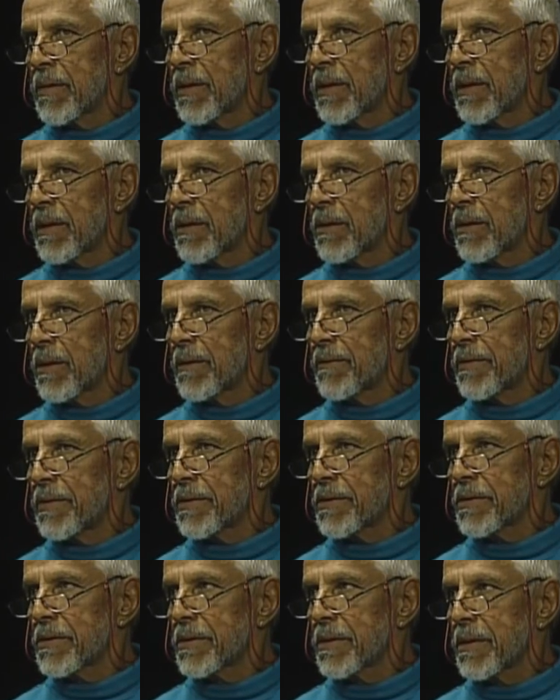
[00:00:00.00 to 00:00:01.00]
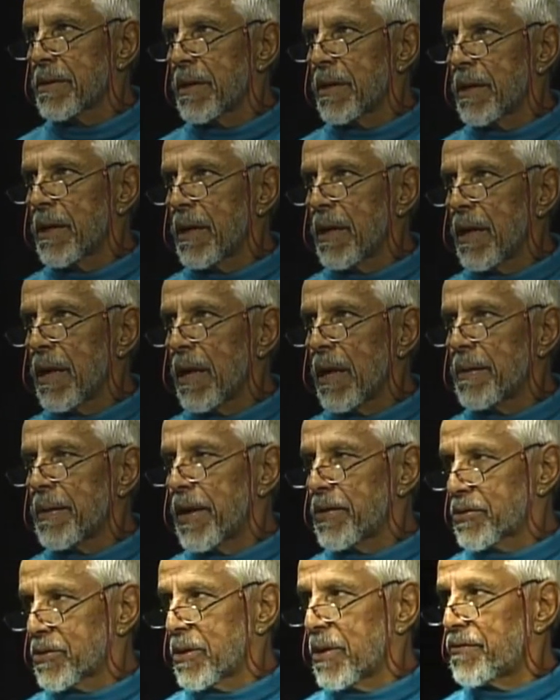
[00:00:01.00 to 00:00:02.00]
a little nervous, and
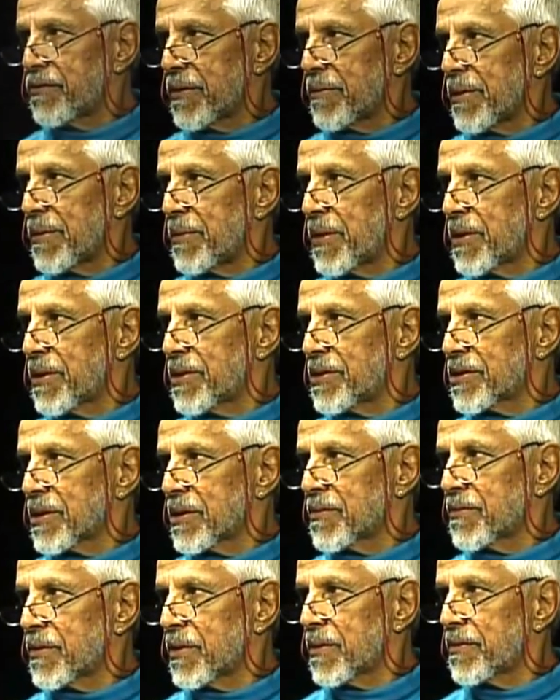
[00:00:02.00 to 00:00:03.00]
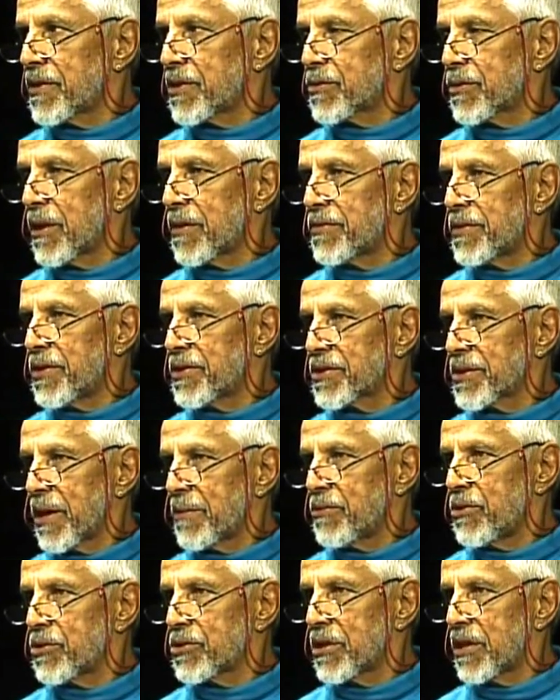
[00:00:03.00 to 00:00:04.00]
that's good for me because over 12 years, and
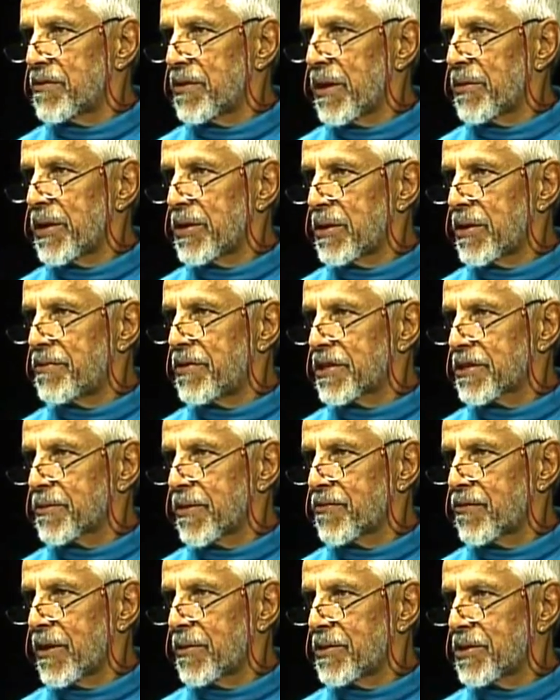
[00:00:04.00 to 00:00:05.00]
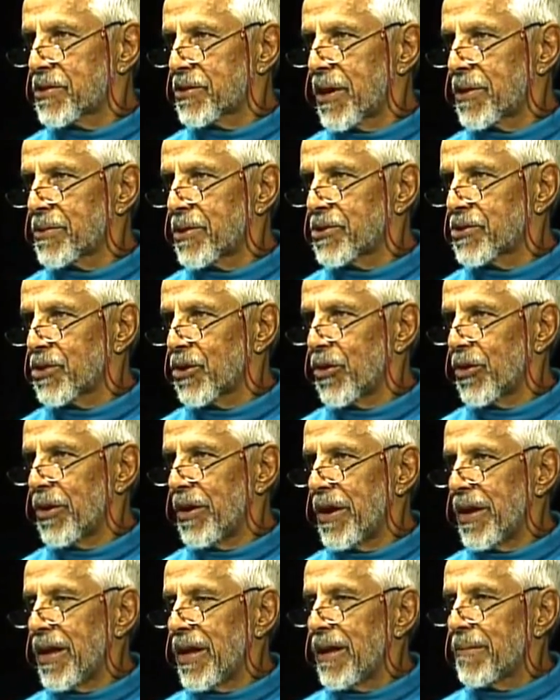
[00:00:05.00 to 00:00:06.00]
I'm usually very nervous before we start the show.
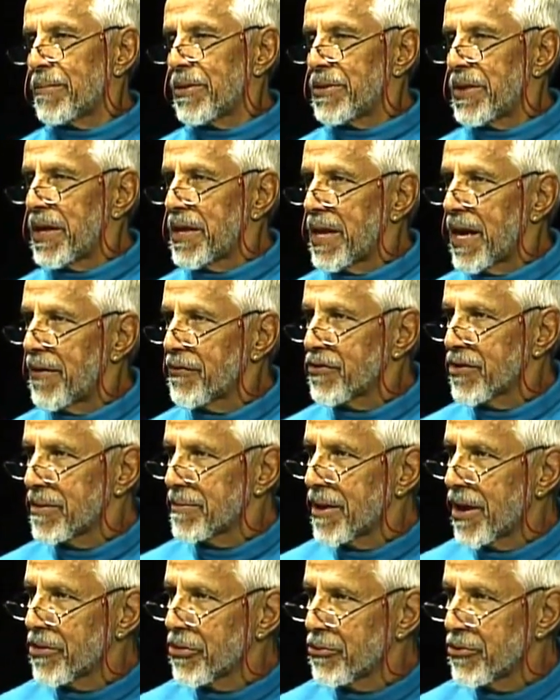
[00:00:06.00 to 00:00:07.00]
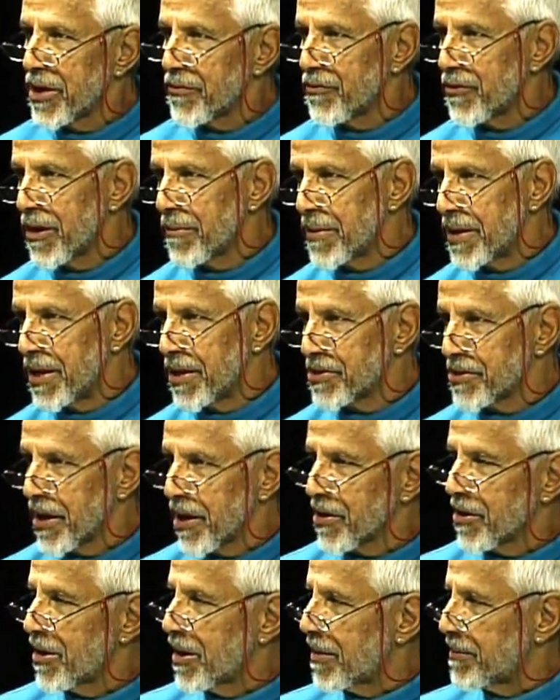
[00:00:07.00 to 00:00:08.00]
But then after about three or four minutes, I
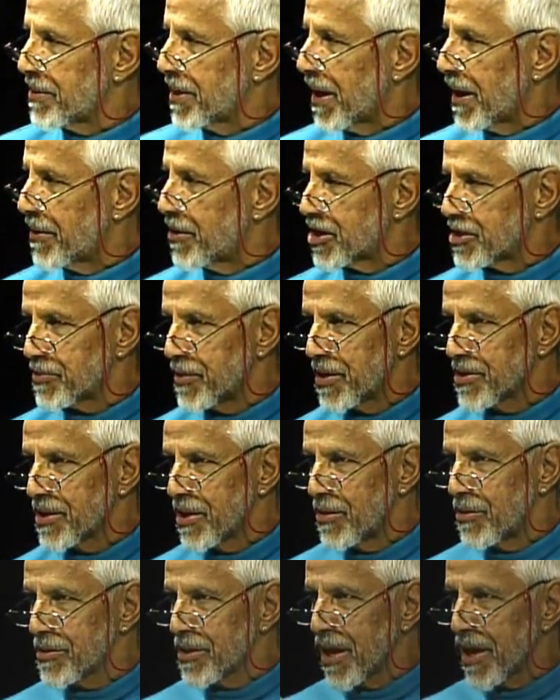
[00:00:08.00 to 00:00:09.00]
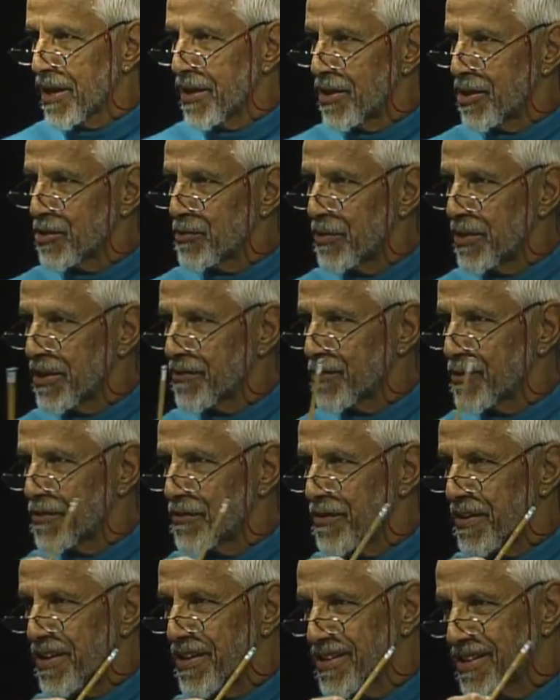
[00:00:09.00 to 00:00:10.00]
calm down, especially looking at his peaceful
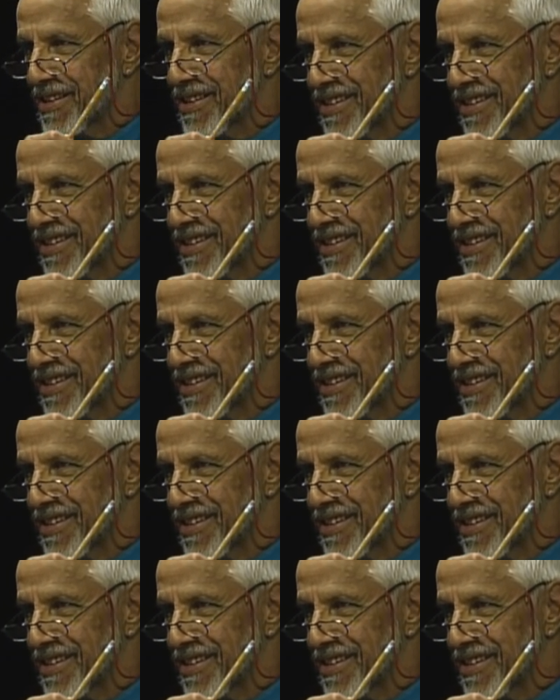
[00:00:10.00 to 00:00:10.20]
face.